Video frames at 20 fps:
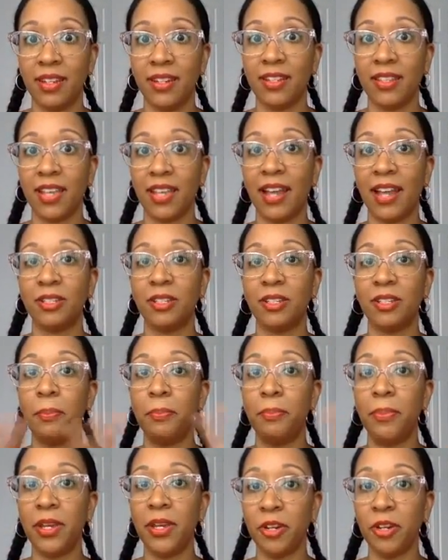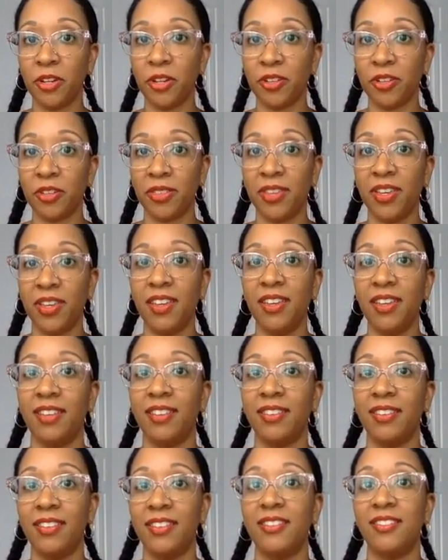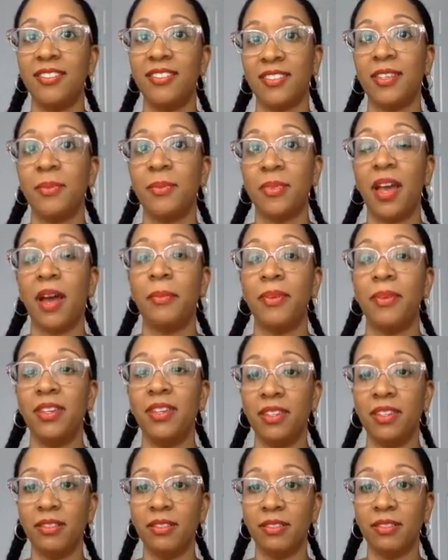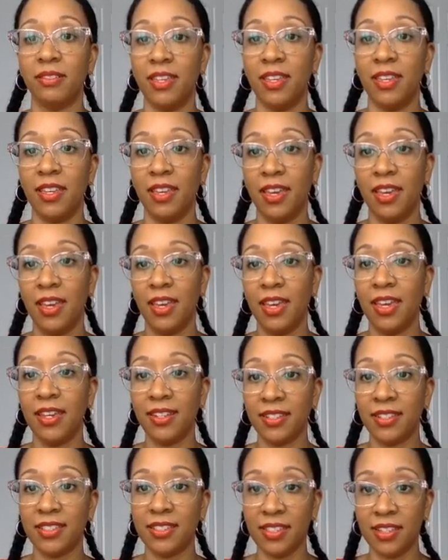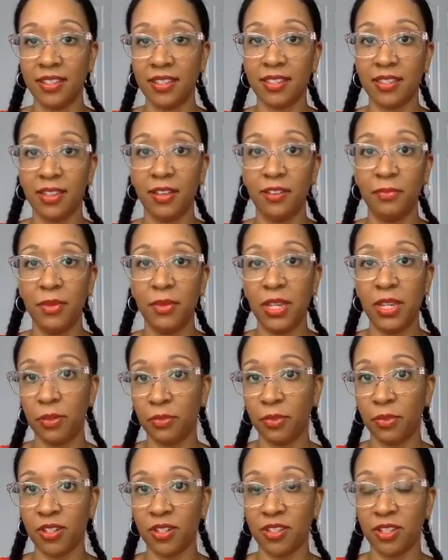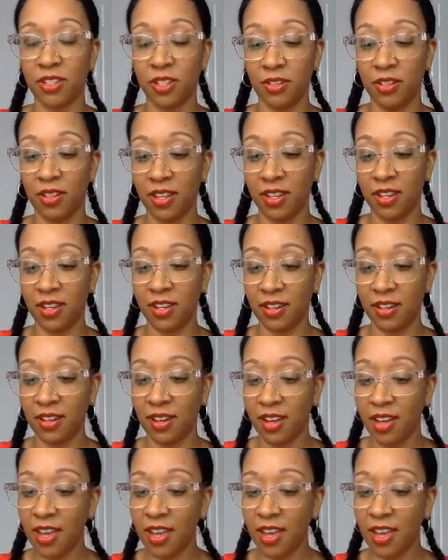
It's actually a bigger thing than just him not being guilty in a sense of being persecuted here.